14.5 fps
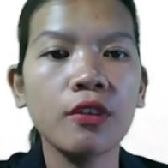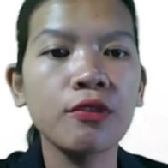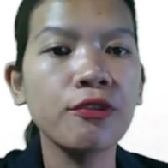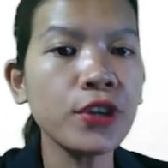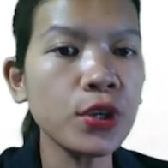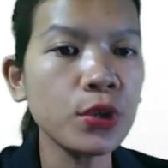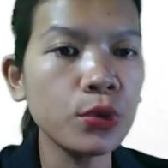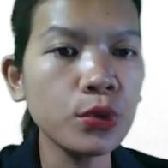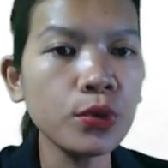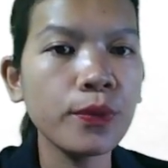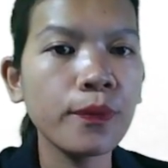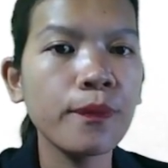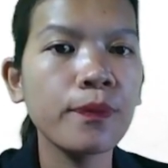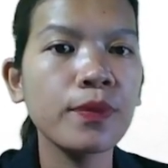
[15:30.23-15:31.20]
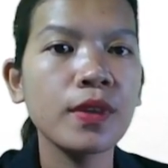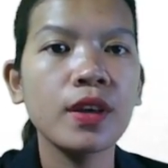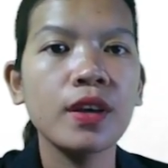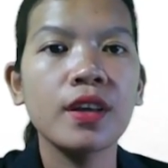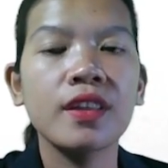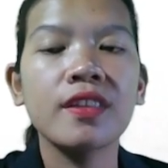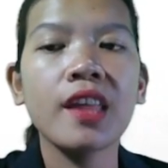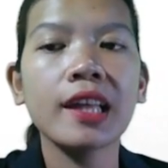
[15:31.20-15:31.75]
view
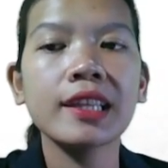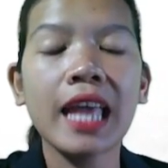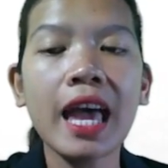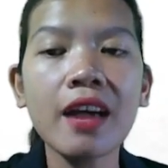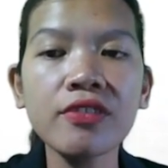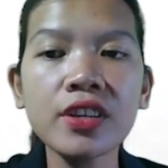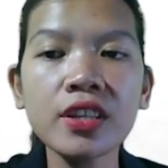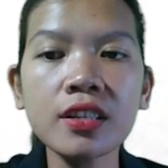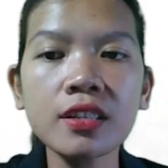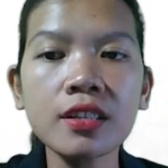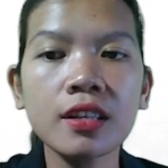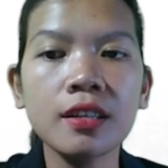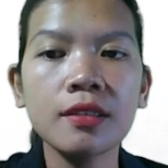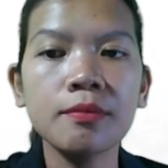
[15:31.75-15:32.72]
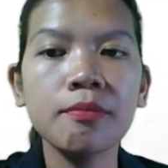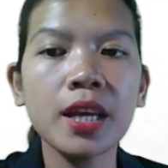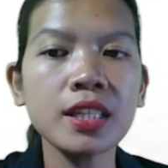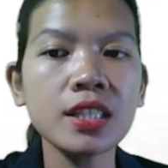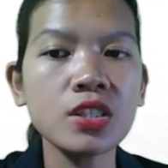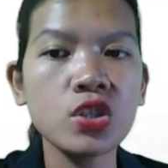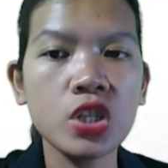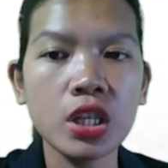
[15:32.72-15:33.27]
that having
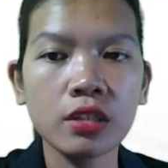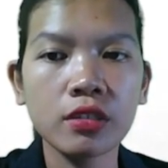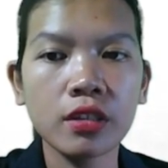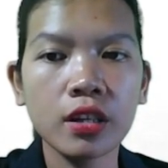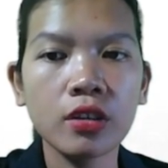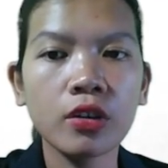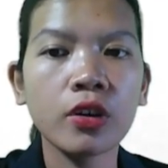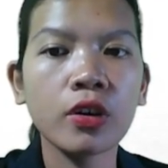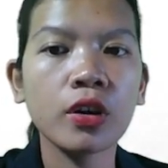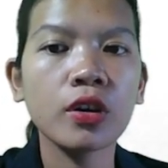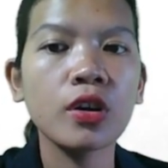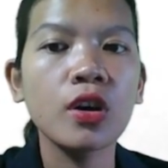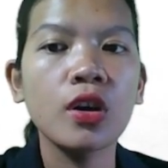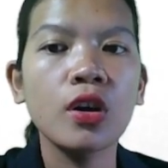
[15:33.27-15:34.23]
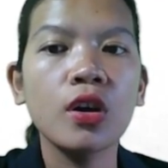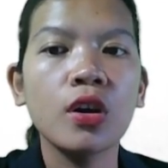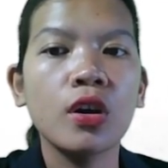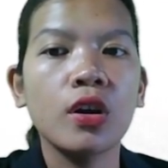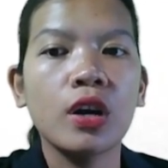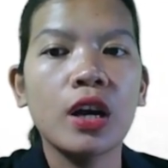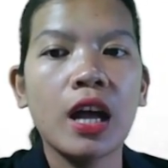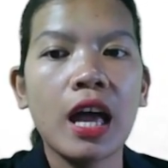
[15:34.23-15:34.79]
many children or
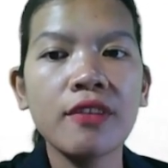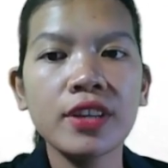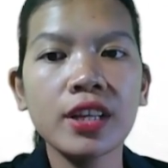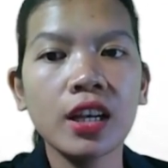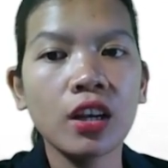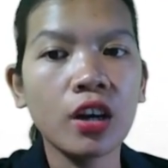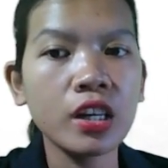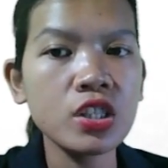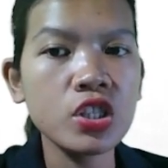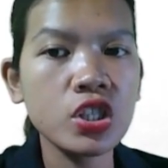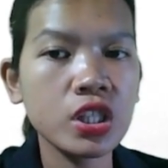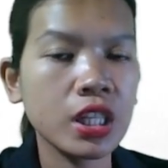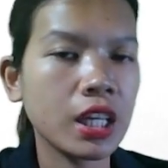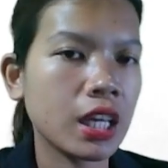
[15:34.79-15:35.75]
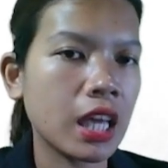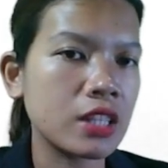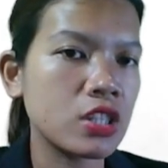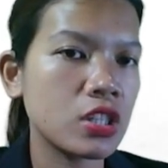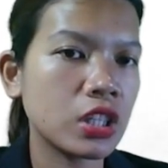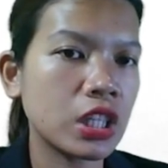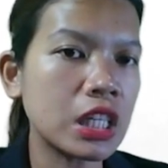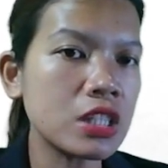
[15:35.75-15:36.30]
having a large
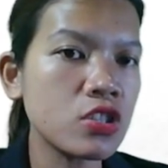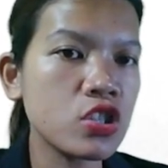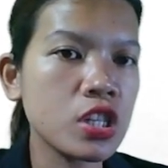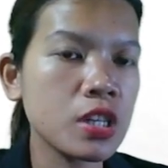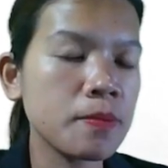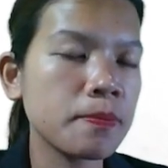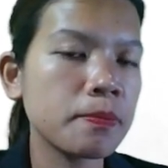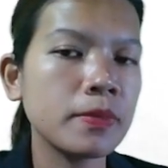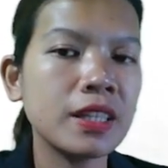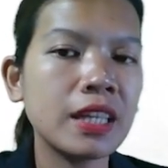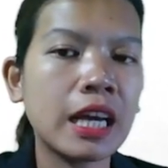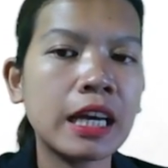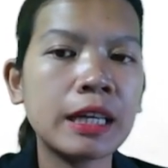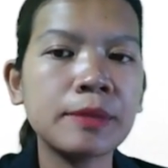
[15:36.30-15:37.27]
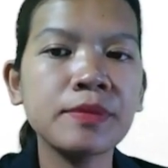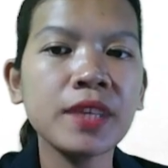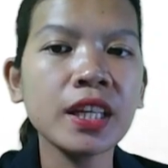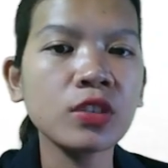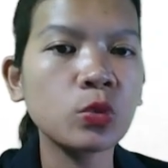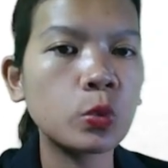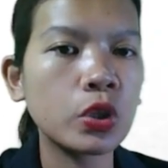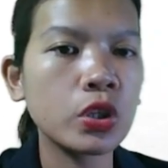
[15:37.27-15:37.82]
kinship
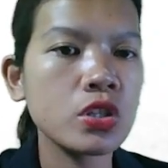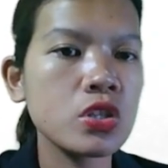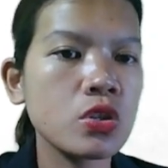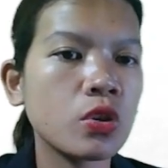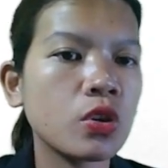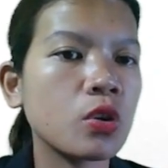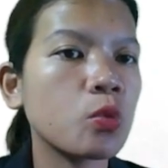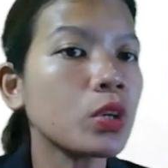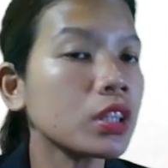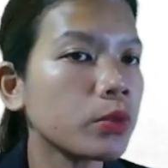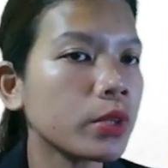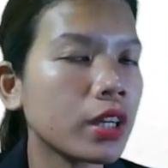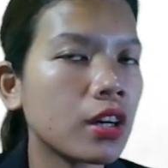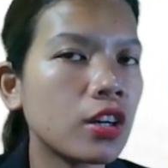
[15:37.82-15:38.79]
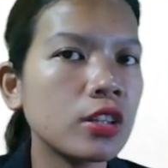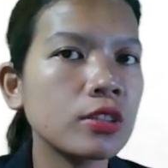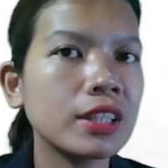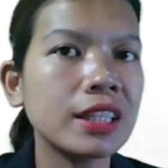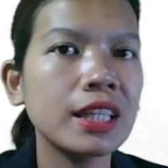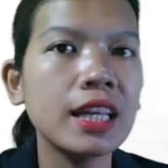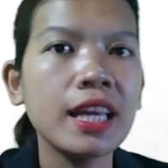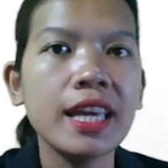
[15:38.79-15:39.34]
networks, or what we call
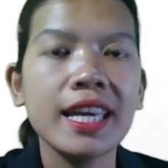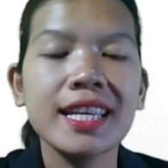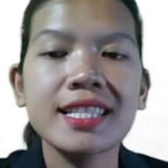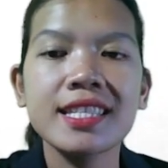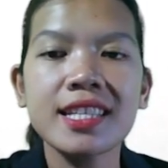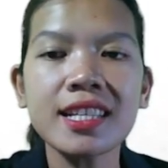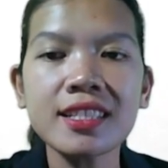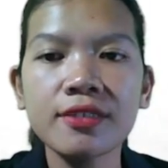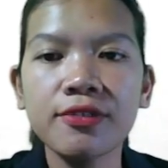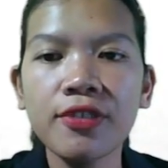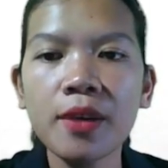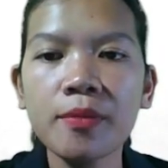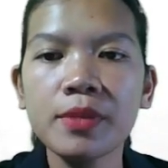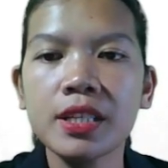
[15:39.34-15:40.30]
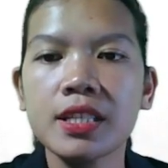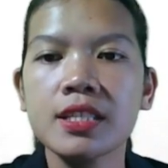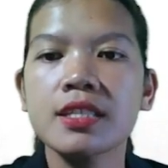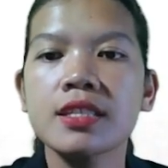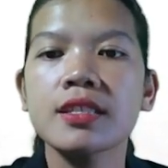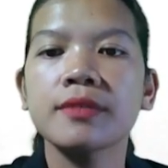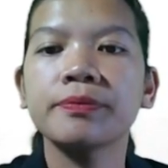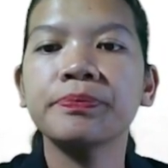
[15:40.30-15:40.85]
extended families,